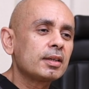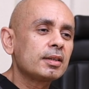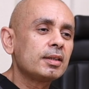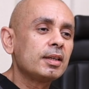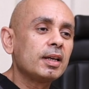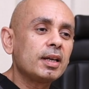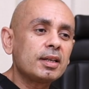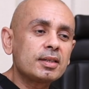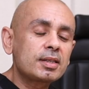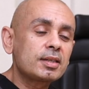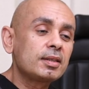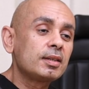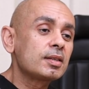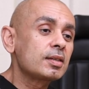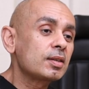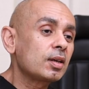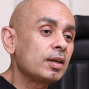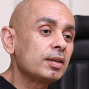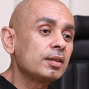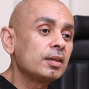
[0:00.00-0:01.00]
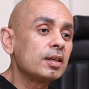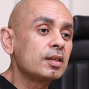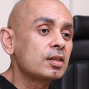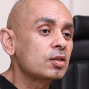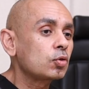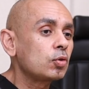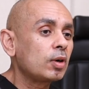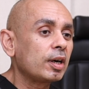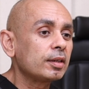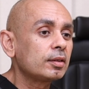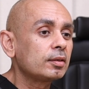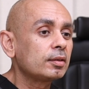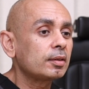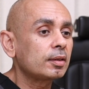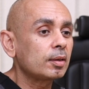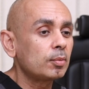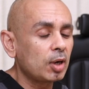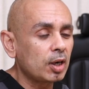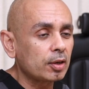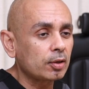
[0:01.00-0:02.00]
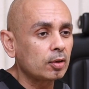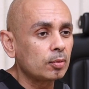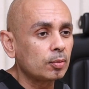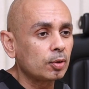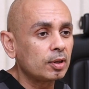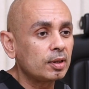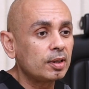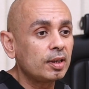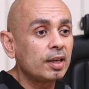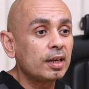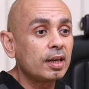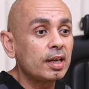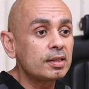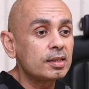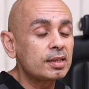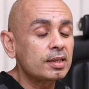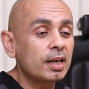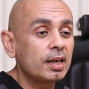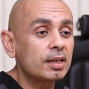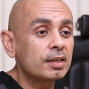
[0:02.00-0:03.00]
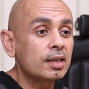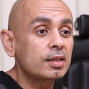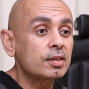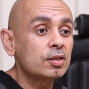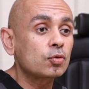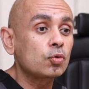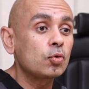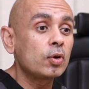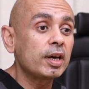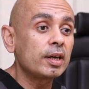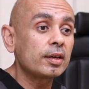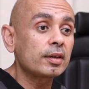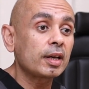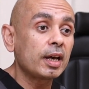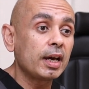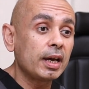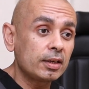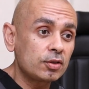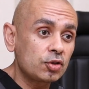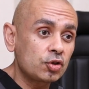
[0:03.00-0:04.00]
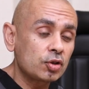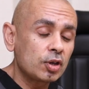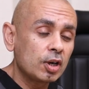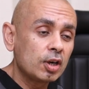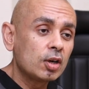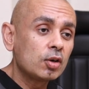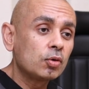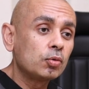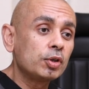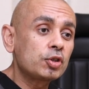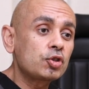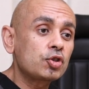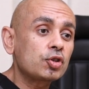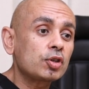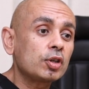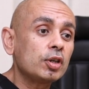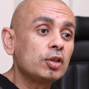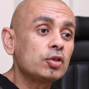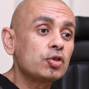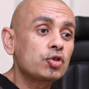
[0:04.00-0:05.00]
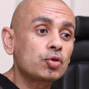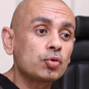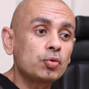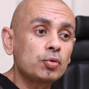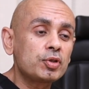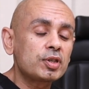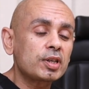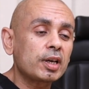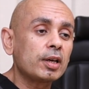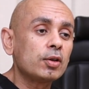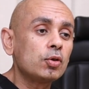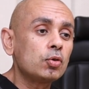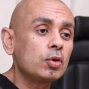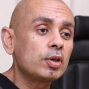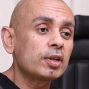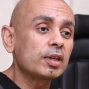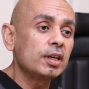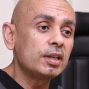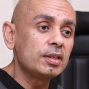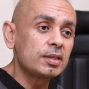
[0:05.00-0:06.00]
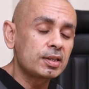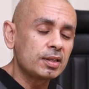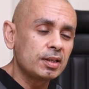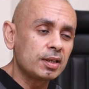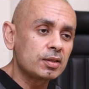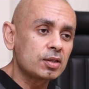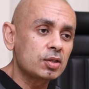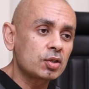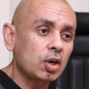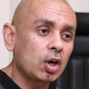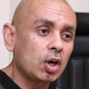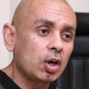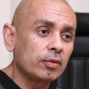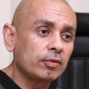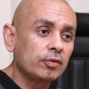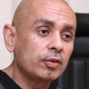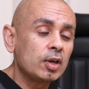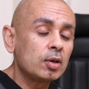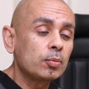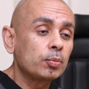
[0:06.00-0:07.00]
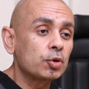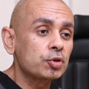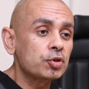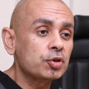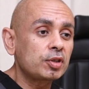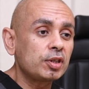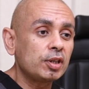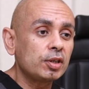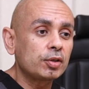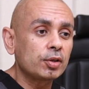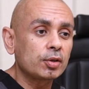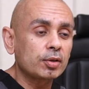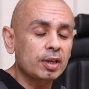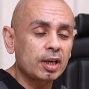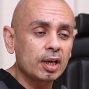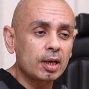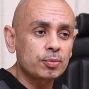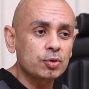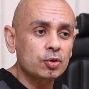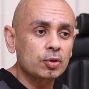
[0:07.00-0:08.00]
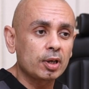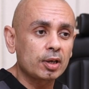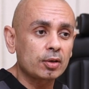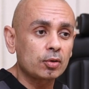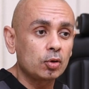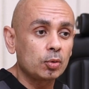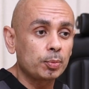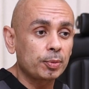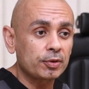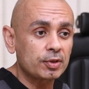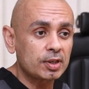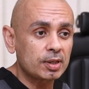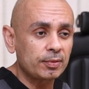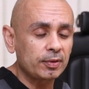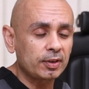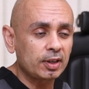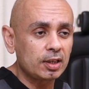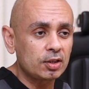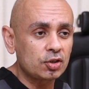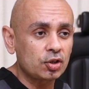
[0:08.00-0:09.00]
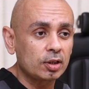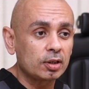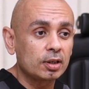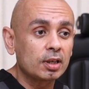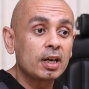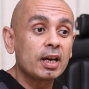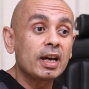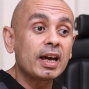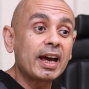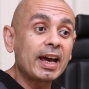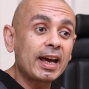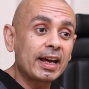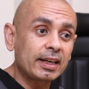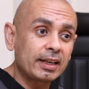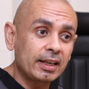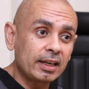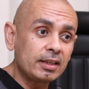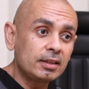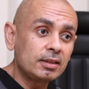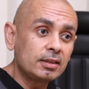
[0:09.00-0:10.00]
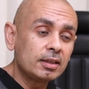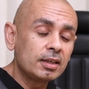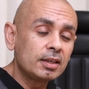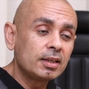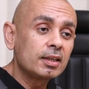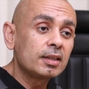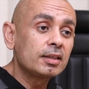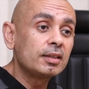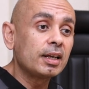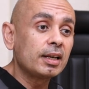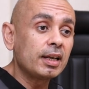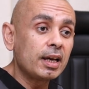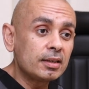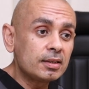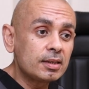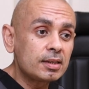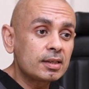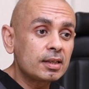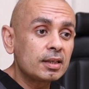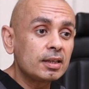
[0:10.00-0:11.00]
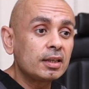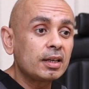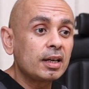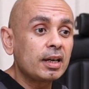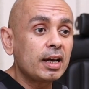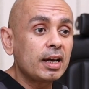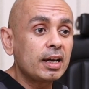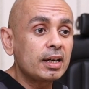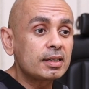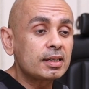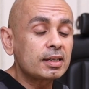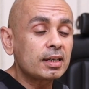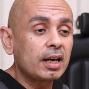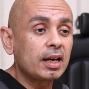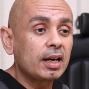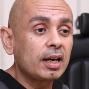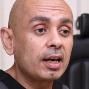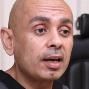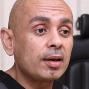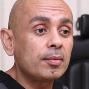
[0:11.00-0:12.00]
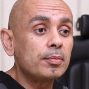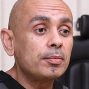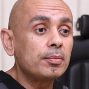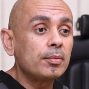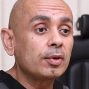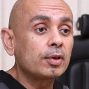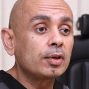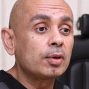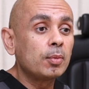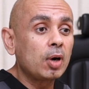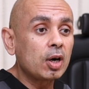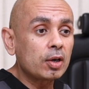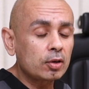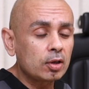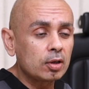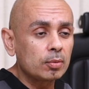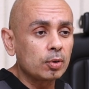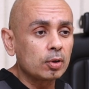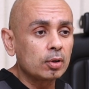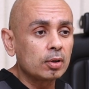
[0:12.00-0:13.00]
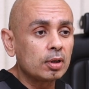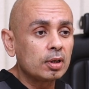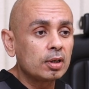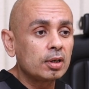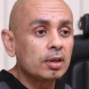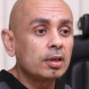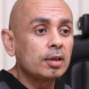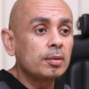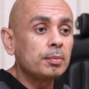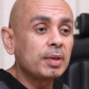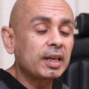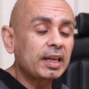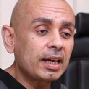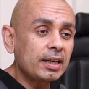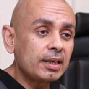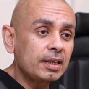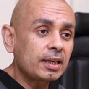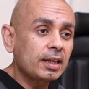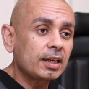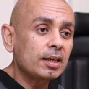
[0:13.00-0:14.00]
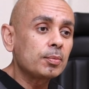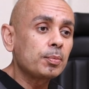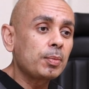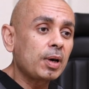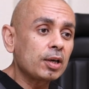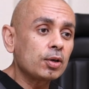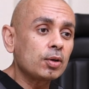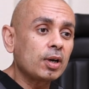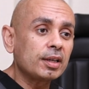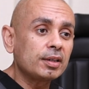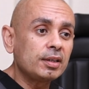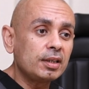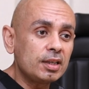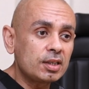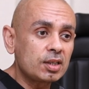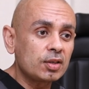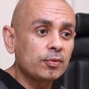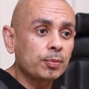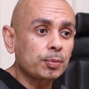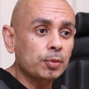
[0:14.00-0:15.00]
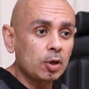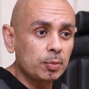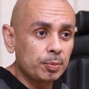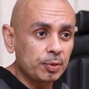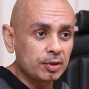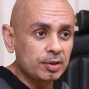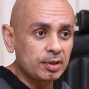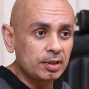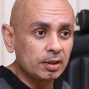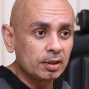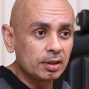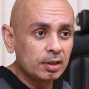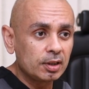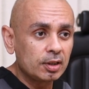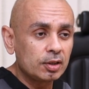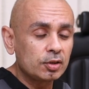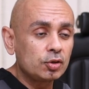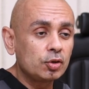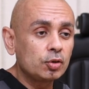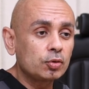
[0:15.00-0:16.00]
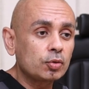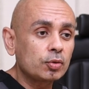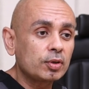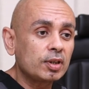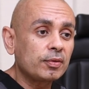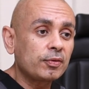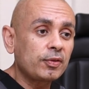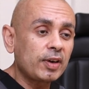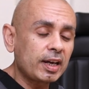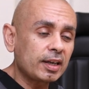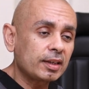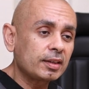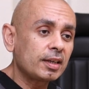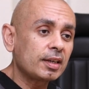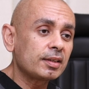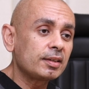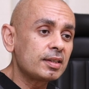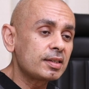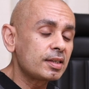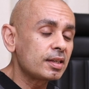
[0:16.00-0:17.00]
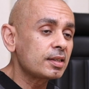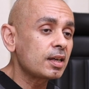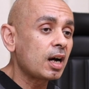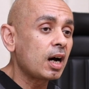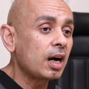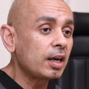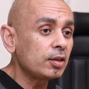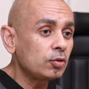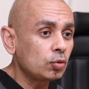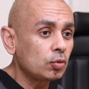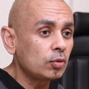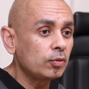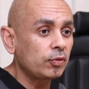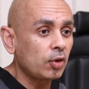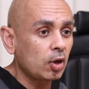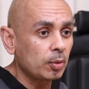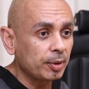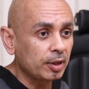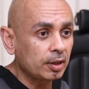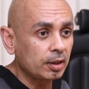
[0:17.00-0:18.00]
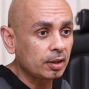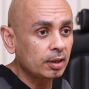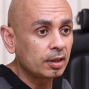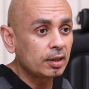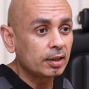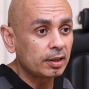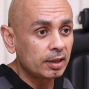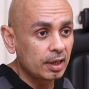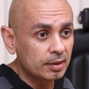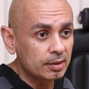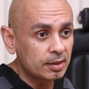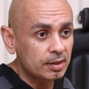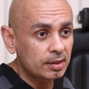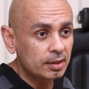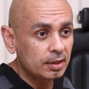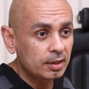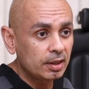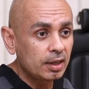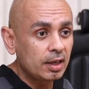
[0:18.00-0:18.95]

The lens design is quite remarkable. The lens has a square edge which ensures a lower incidence of posterior capsular opacification. Again, the lens has a remarkable mechanical bioadhesive property due to the fact that this is a hydrophobic lens.